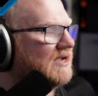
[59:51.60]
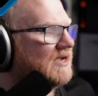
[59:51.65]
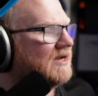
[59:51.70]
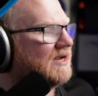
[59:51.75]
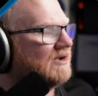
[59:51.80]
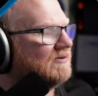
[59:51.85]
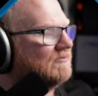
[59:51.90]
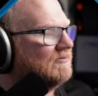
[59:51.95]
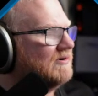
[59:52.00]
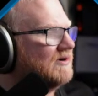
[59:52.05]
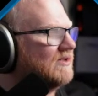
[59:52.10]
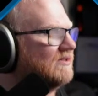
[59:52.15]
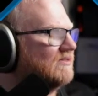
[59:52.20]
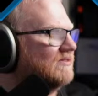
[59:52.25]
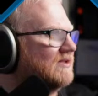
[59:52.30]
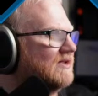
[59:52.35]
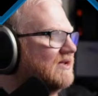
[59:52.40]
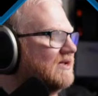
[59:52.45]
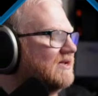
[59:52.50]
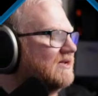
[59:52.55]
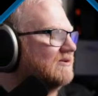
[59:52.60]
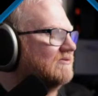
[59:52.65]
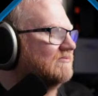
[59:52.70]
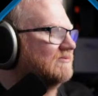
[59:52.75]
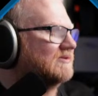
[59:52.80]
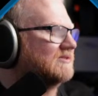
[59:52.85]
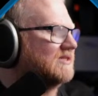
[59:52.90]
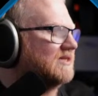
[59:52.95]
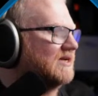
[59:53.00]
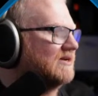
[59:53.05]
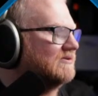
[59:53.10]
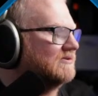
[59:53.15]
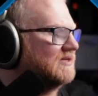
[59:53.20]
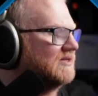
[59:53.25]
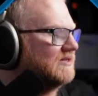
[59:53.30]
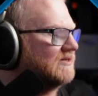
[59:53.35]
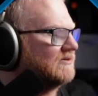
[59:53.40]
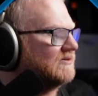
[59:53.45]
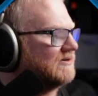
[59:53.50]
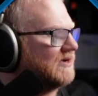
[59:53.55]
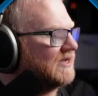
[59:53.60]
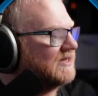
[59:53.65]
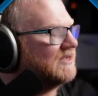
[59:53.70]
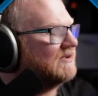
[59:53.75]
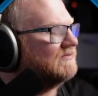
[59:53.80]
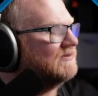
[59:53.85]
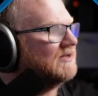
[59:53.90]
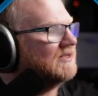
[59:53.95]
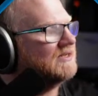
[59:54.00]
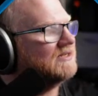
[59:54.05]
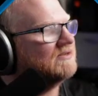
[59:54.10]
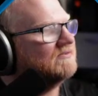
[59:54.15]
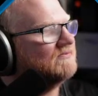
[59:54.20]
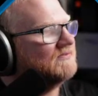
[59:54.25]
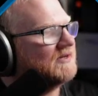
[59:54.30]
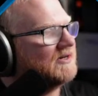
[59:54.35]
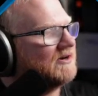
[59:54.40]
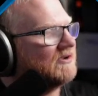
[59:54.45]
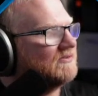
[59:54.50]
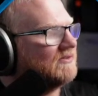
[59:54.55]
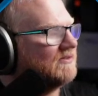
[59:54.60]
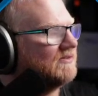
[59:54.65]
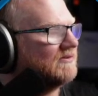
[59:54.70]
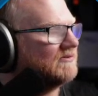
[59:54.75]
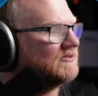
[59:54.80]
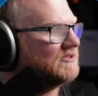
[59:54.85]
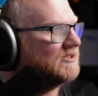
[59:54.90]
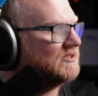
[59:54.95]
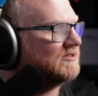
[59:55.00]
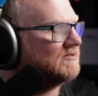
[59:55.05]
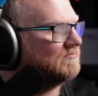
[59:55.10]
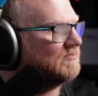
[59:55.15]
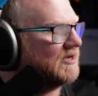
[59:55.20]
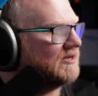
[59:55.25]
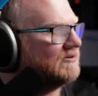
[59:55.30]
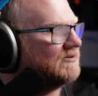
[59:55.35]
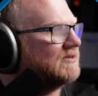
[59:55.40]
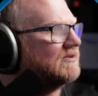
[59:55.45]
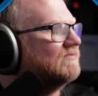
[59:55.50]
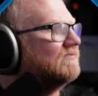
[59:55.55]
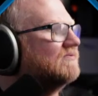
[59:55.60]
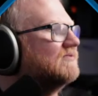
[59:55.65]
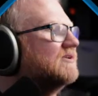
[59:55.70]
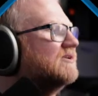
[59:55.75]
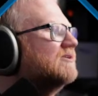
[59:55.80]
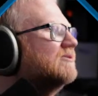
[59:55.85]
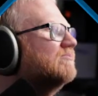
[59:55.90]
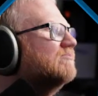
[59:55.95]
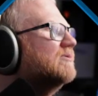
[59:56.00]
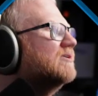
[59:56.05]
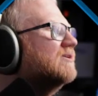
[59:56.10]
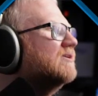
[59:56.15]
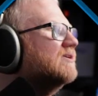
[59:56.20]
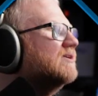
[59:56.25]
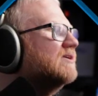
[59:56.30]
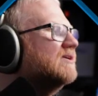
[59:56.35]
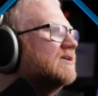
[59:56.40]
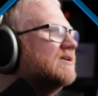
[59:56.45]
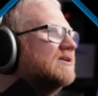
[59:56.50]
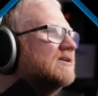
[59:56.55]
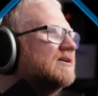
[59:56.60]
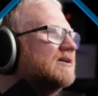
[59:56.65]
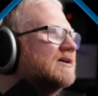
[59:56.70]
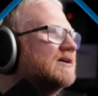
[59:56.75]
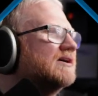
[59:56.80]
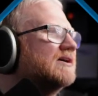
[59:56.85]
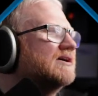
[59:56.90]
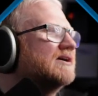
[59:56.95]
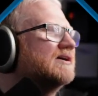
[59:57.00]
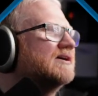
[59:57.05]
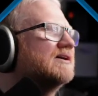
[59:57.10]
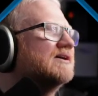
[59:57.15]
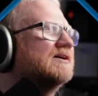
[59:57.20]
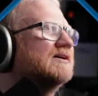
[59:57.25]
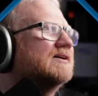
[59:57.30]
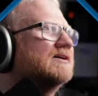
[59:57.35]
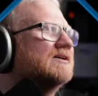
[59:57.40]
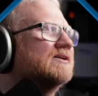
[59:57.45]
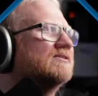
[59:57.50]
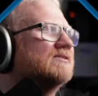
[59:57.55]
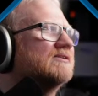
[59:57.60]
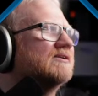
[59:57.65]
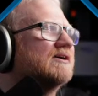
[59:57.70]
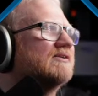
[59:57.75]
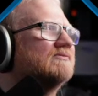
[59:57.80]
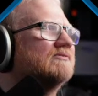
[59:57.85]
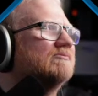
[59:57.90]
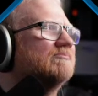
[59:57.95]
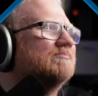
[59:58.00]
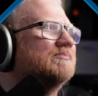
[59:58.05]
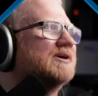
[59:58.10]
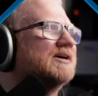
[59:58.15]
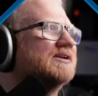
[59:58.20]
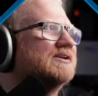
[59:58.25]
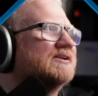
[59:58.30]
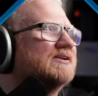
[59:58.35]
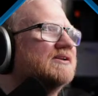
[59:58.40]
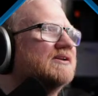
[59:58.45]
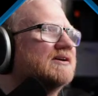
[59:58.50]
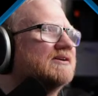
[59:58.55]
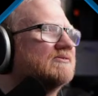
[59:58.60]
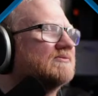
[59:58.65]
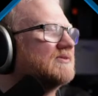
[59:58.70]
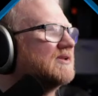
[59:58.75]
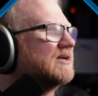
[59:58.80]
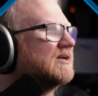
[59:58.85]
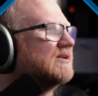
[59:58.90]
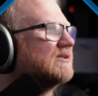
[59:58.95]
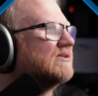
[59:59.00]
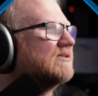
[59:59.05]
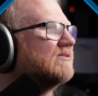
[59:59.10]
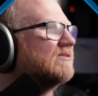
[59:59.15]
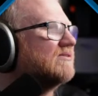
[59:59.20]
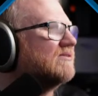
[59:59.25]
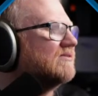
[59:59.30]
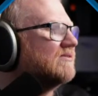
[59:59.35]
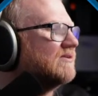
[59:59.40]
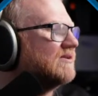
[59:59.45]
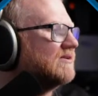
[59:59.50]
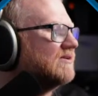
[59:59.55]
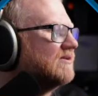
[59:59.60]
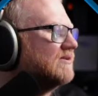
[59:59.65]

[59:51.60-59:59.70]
And I want to say it was down here. I definitely need to figure out the search better in Vim. Is it awful button? I don't think it is.